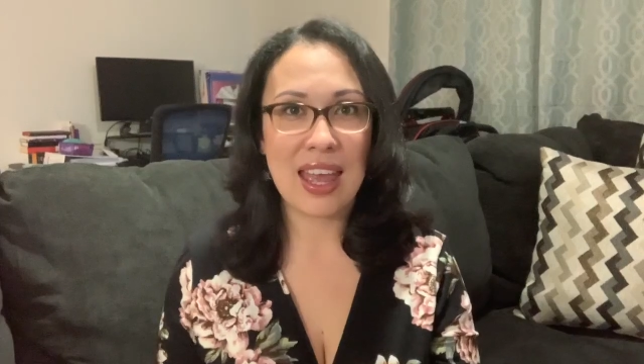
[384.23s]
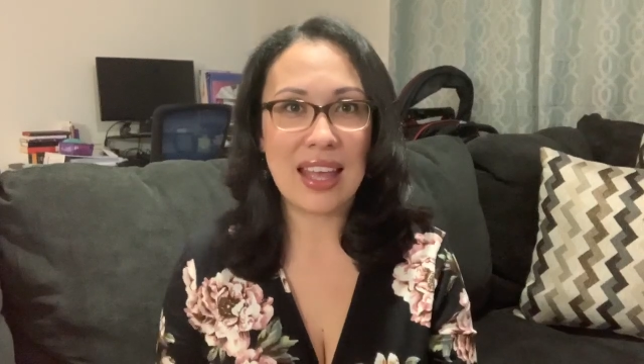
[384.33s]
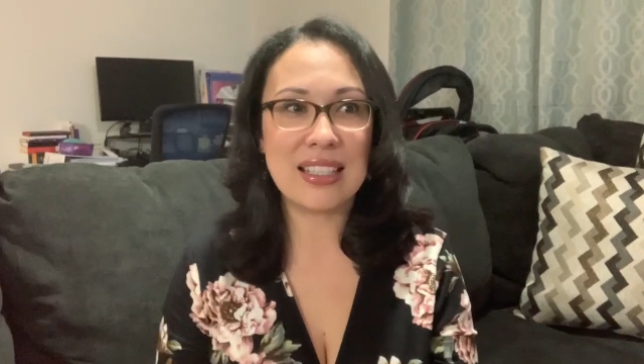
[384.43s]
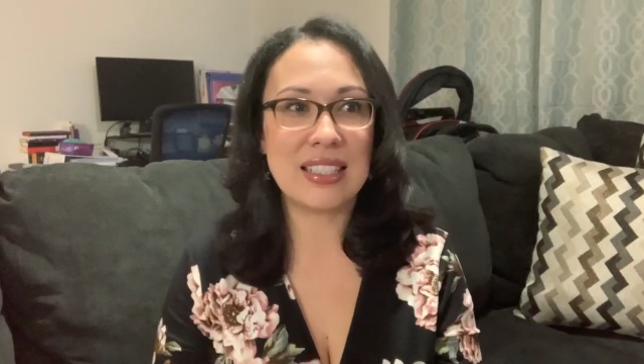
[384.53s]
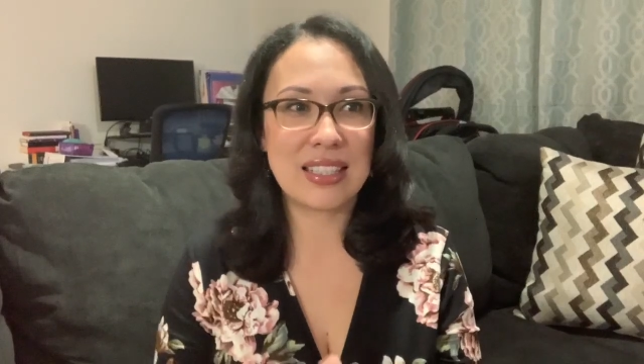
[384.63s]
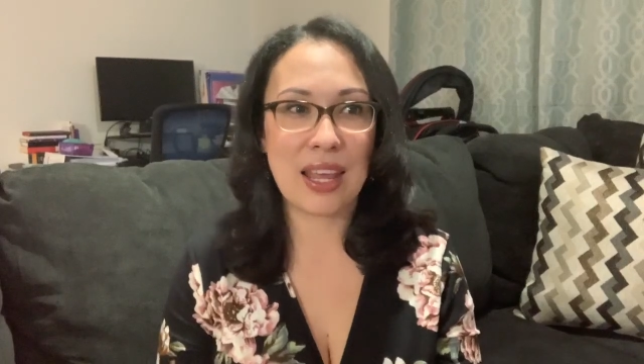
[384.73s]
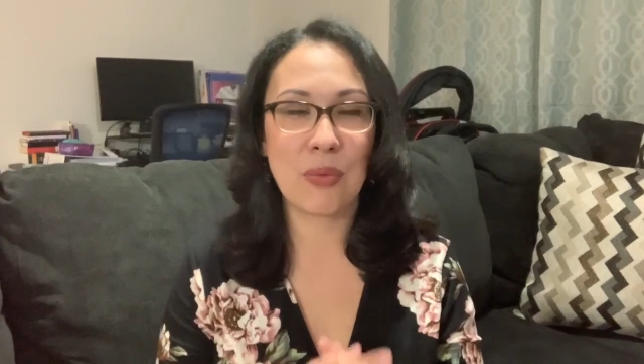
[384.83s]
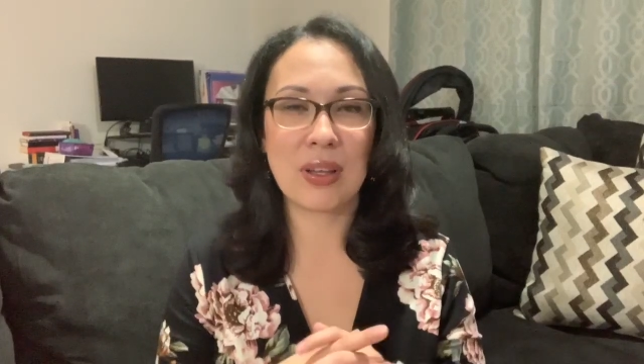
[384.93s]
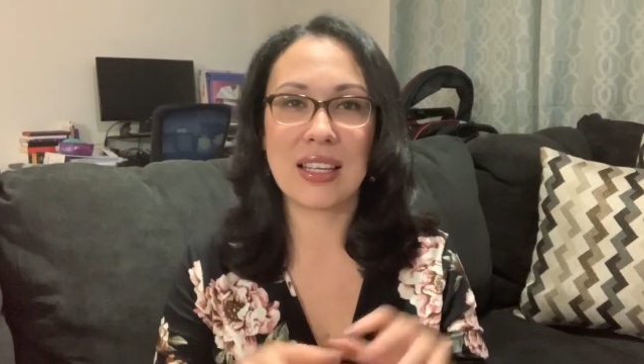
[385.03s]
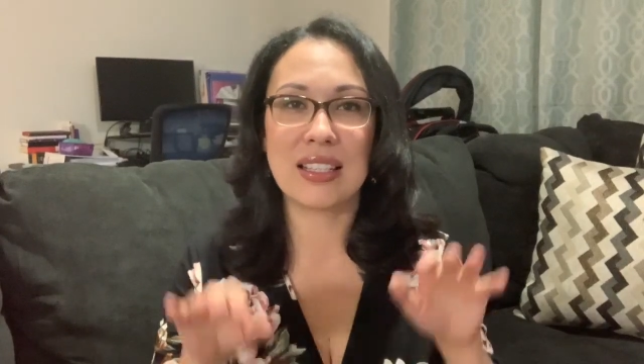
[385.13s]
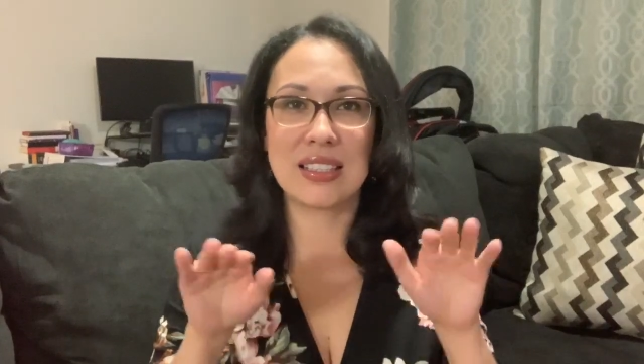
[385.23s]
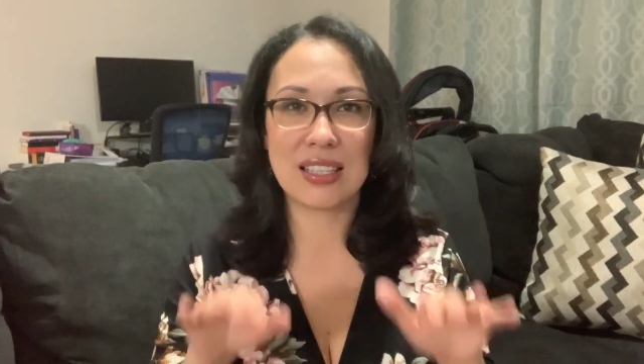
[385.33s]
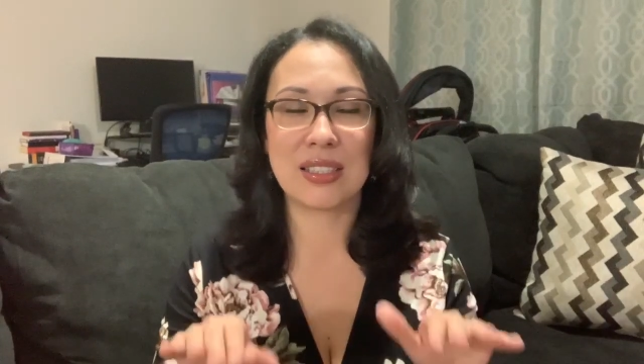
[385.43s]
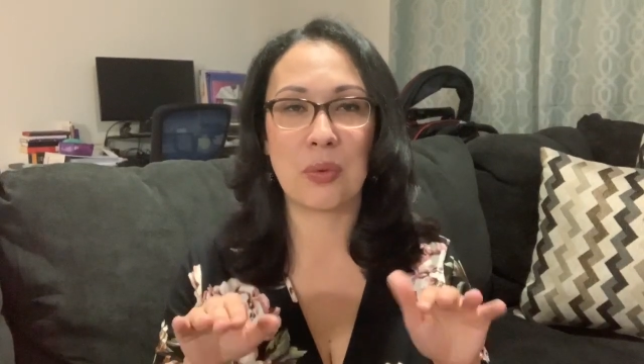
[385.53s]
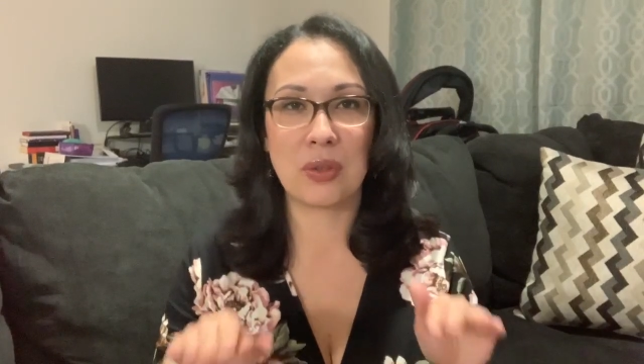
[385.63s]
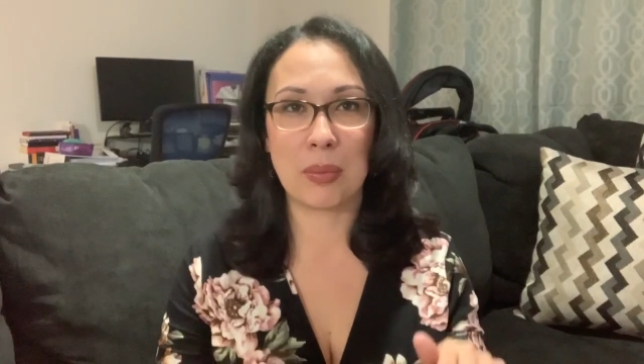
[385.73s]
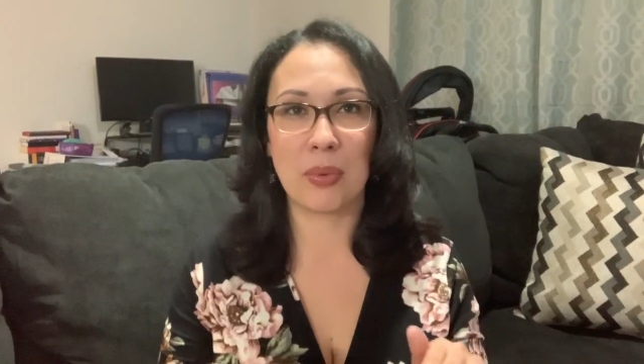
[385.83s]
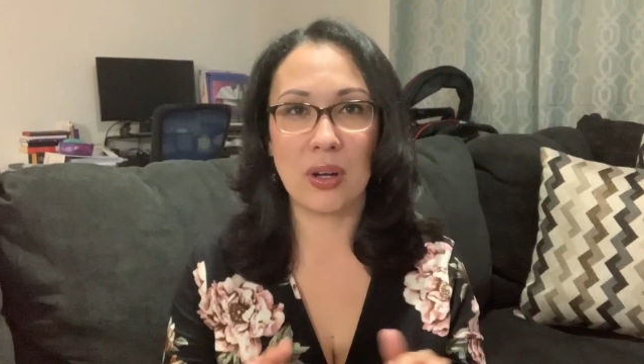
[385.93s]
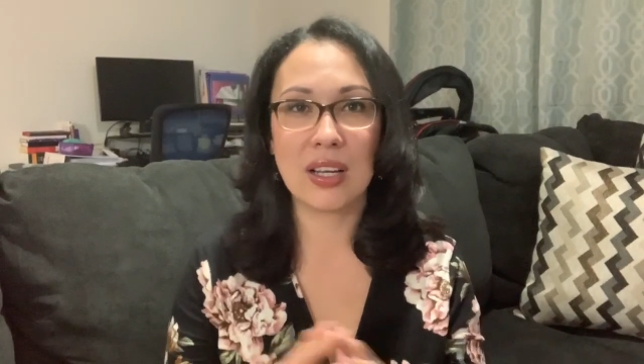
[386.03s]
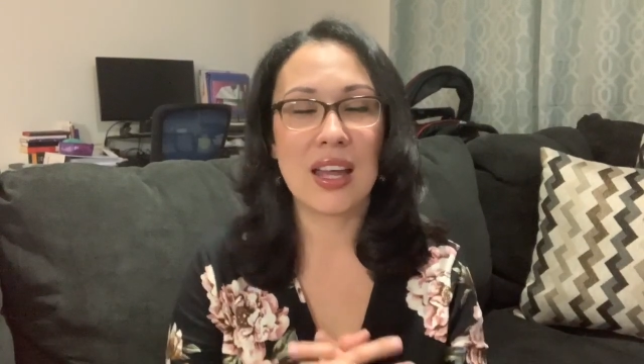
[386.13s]
and stay really consistent with the
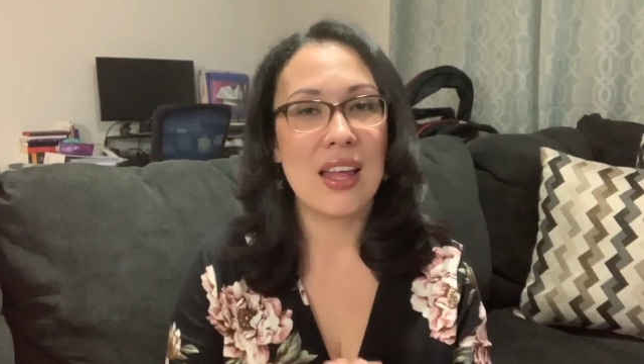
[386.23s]
book.